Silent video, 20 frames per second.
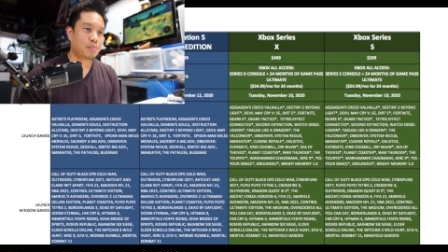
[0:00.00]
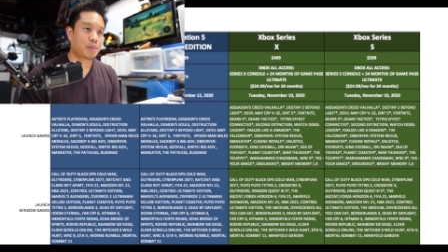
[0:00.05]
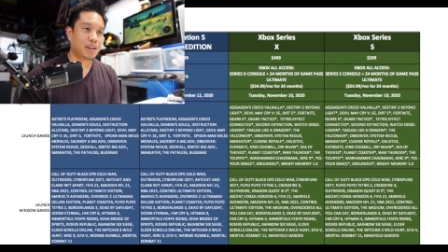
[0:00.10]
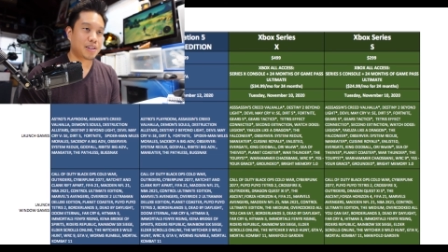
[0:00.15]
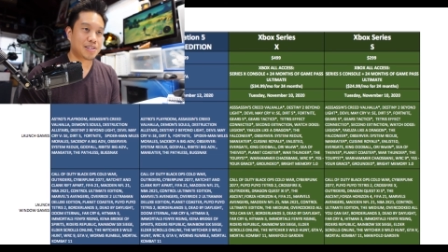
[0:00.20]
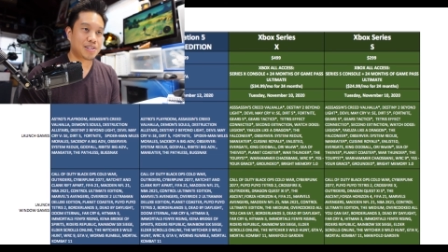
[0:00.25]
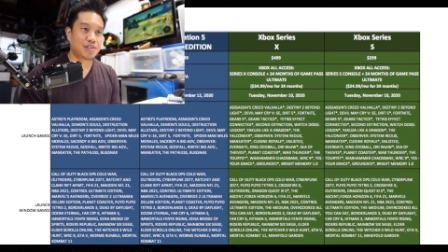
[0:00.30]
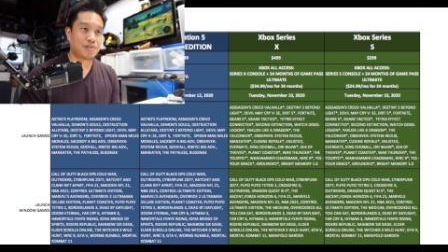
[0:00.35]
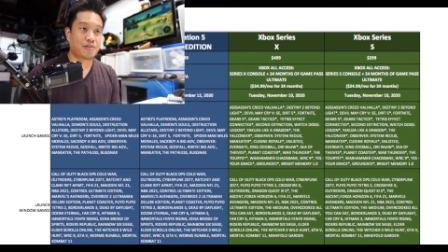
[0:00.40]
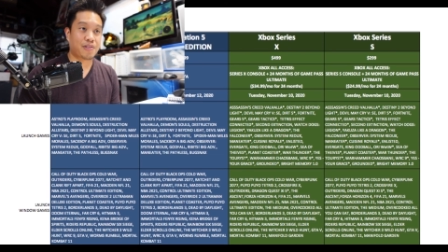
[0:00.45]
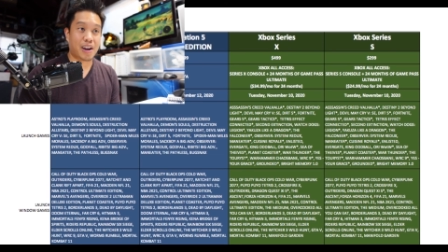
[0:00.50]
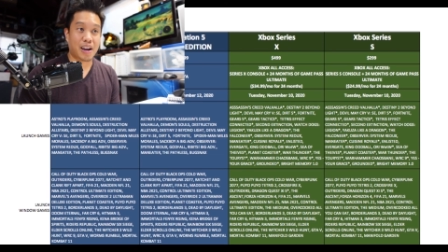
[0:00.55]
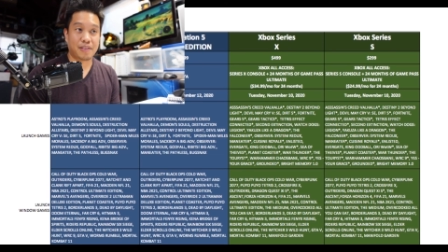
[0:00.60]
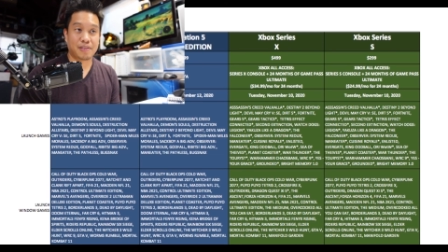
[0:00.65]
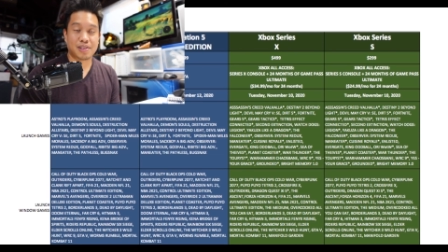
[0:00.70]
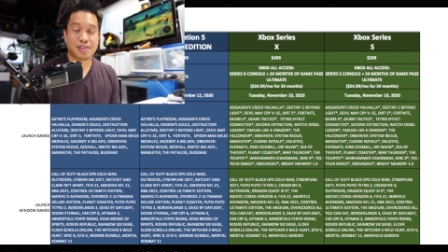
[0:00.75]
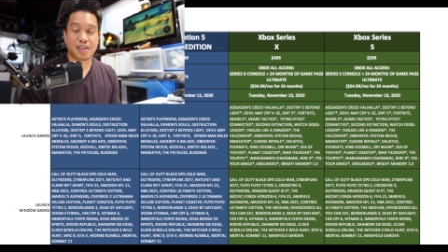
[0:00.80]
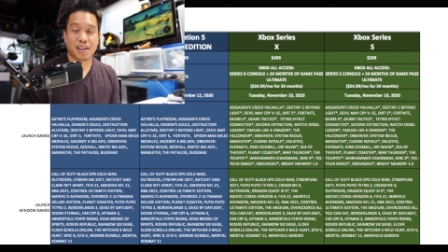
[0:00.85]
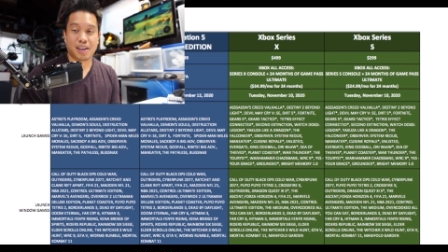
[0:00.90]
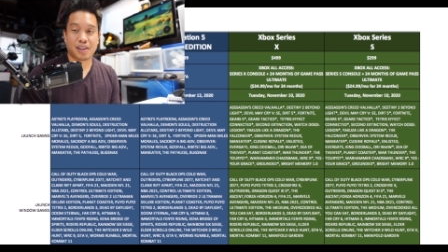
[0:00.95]
PlayStation
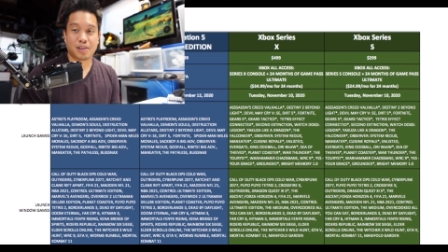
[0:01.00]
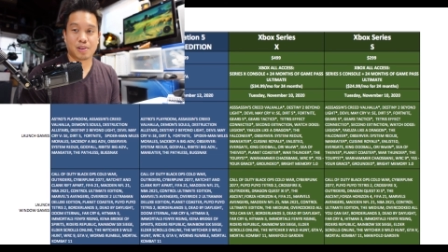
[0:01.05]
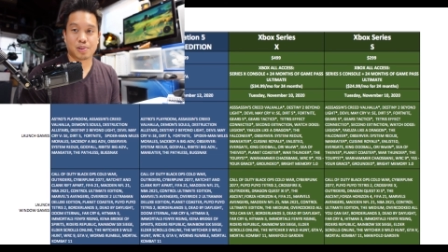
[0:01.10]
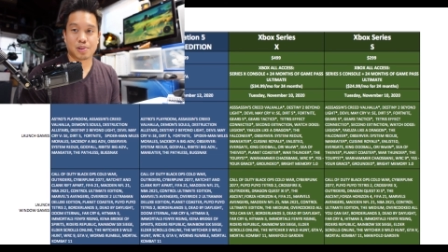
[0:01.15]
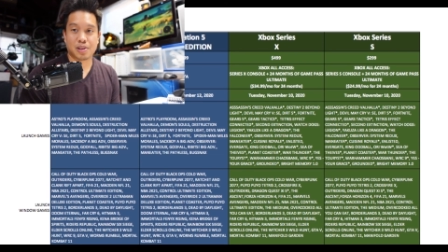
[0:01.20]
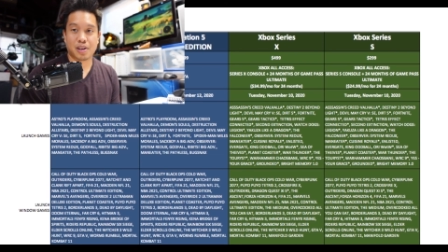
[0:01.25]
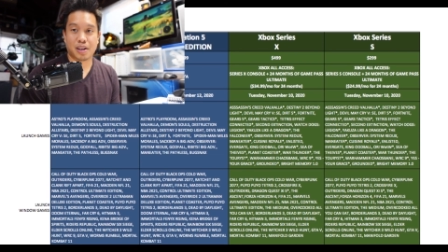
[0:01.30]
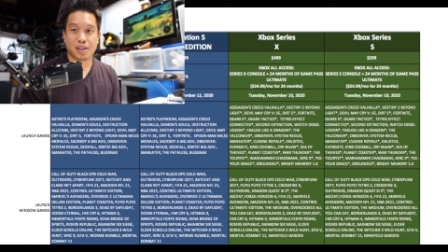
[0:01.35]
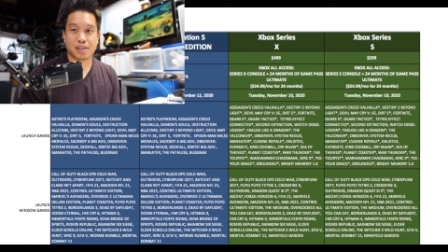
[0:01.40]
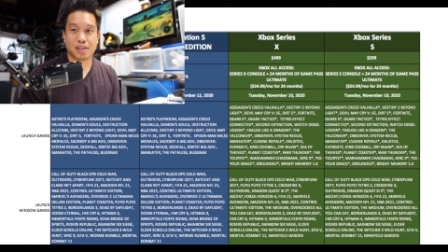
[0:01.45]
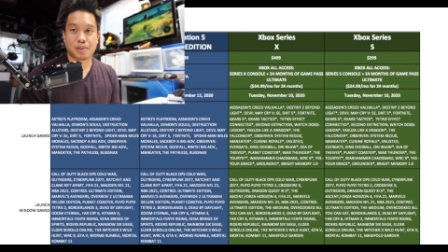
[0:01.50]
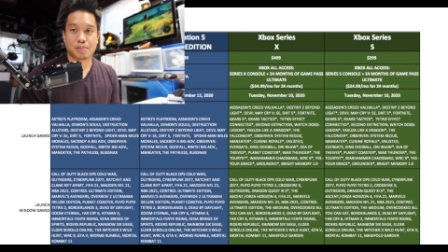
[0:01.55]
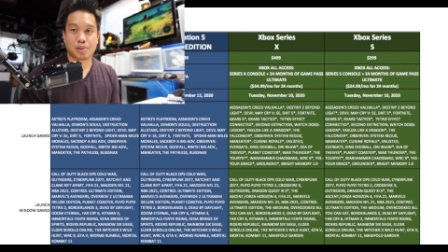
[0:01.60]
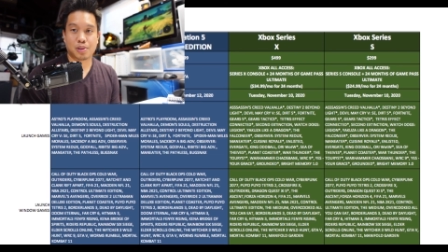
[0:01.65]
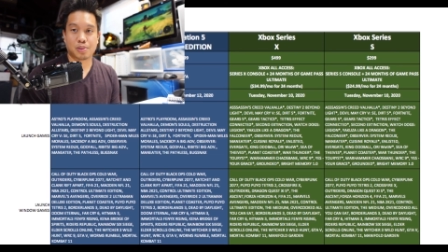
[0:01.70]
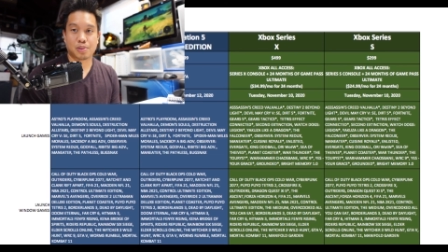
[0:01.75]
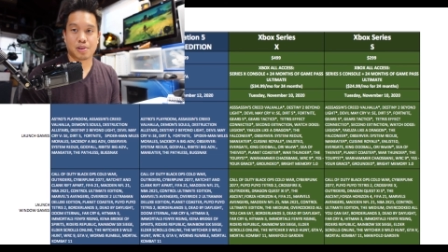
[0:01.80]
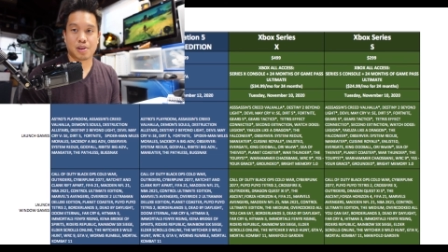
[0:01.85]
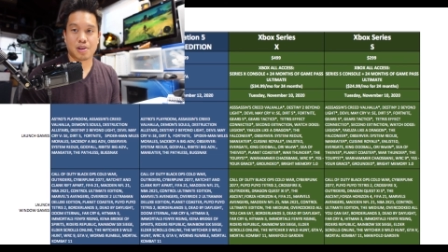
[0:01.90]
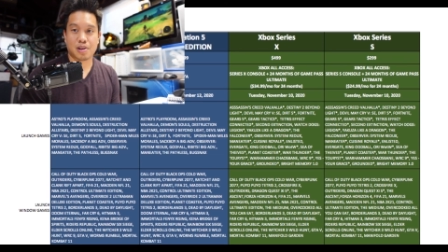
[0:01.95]
5 is taking those
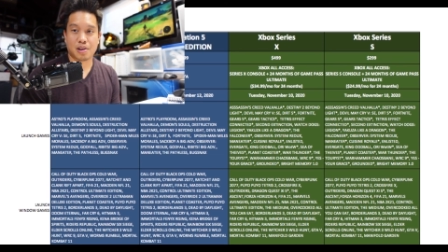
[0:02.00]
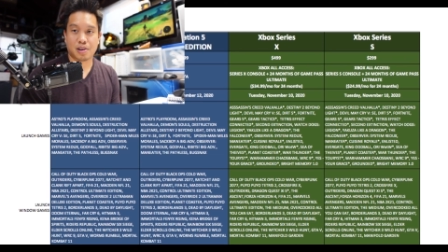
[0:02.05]
concepts to